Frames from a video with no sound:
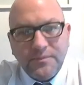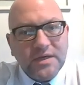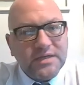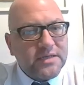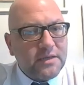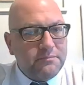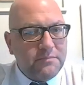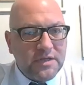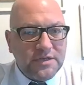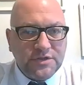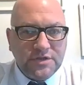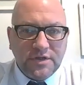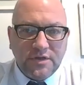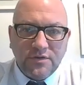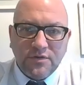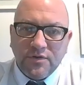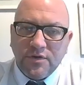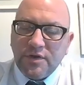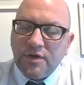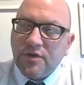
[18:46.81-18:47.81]
As I
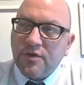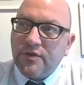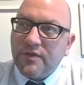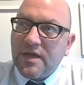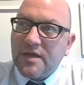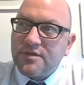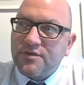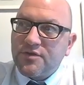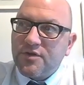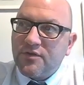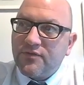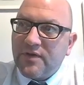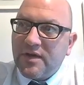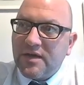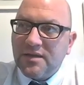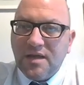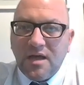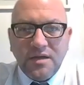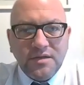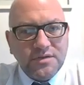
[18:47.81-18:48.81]
mentioned earlier in that
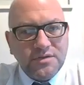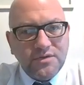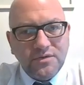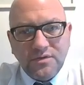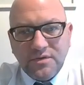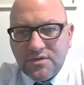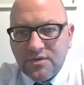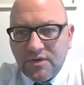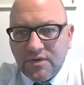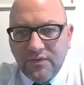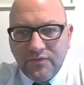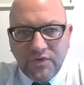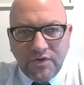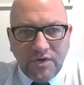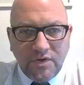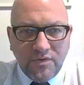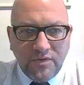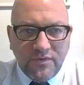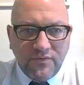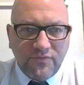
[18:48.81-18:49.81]
survey, a lot of students don't even
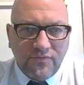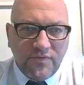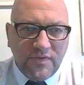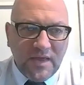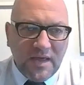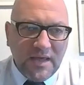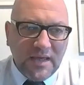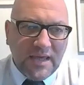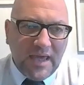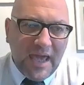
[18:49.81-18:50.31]
know if they